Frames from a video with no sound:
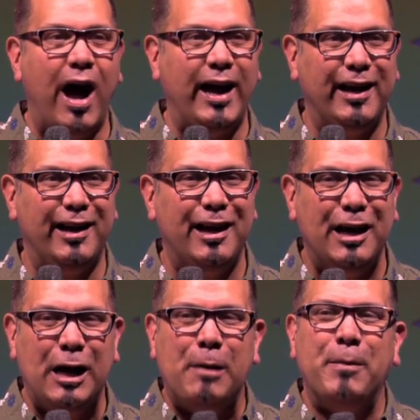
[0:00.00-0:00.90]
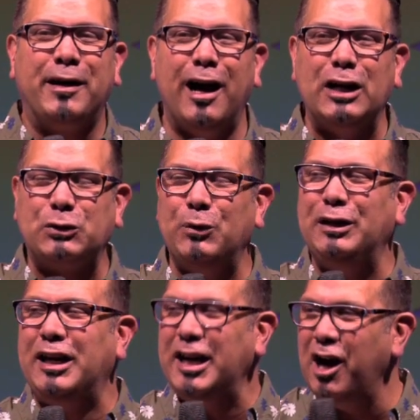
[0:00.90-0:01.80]
Why? Because
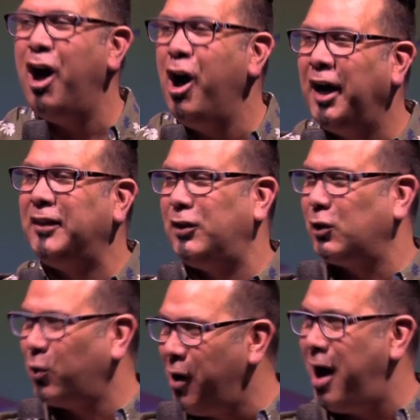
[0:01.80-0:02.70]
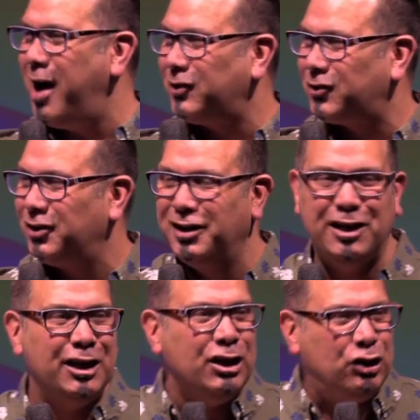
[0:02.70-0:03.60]
when he hung at the
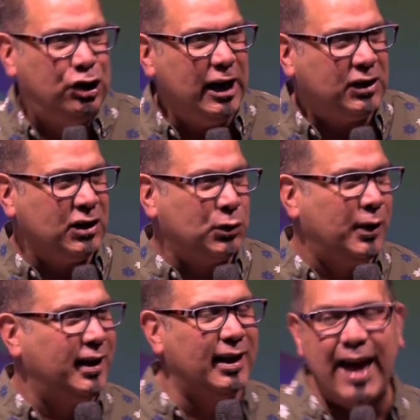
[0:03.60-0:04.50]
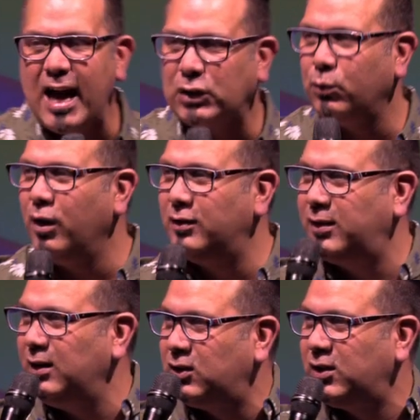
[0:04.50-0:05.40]
cross, Jesus, one of the last
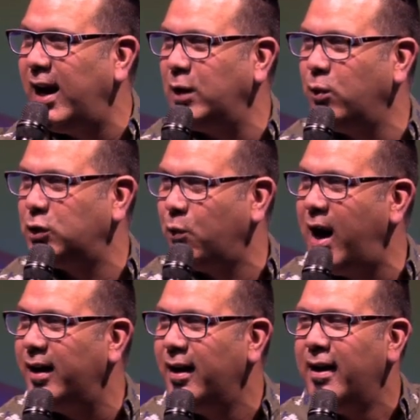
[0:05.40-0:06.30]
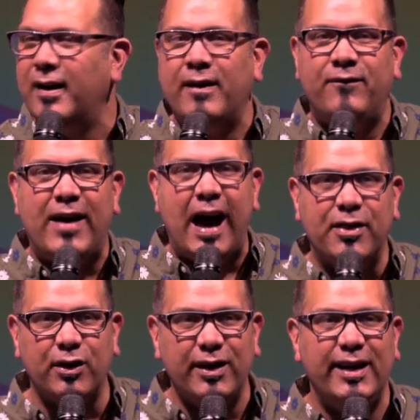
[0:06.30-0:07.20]
words he said was what?
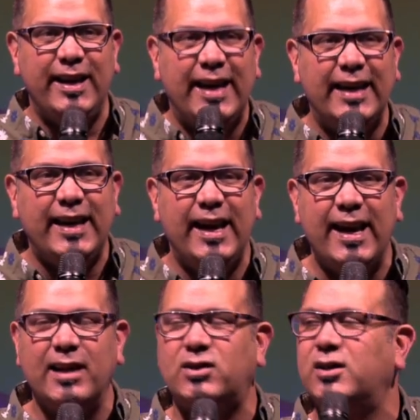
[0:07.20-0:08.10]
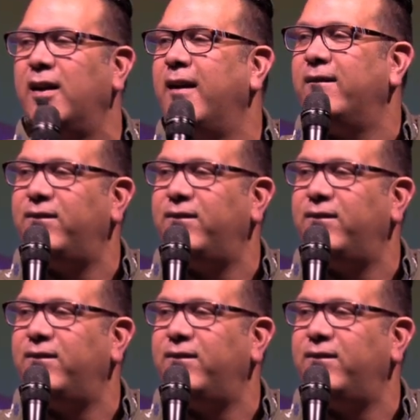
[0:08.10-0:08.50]
Father, it is